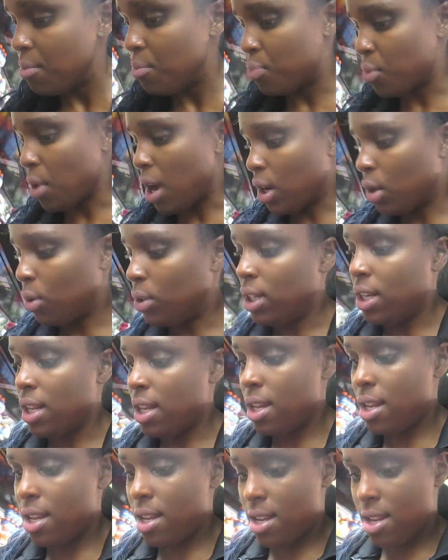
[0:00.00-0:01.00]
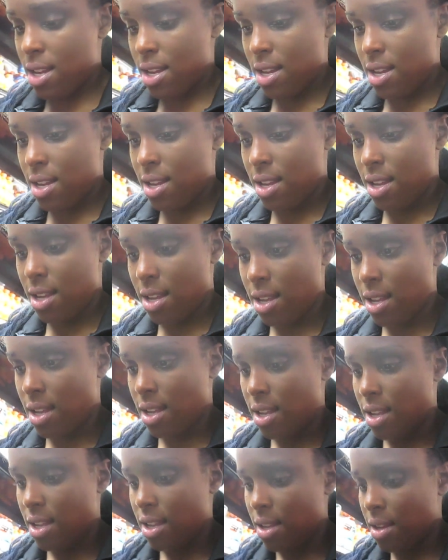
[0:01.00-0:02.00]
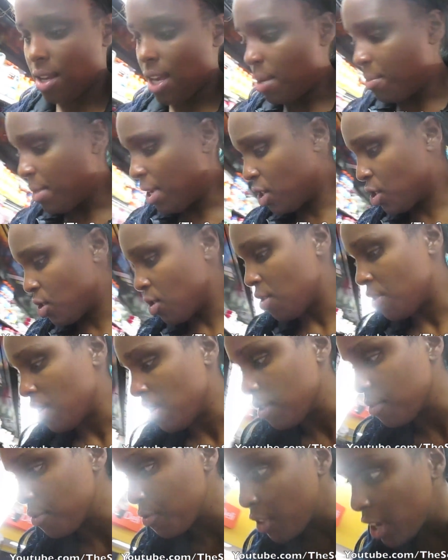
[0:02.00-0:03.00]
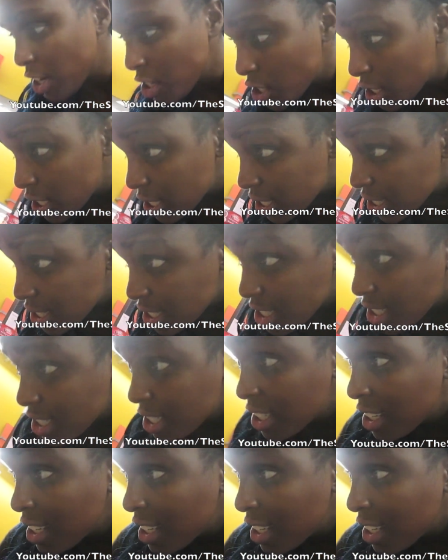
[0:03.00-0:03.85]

broccoli. You gotta make sure they're the freshest.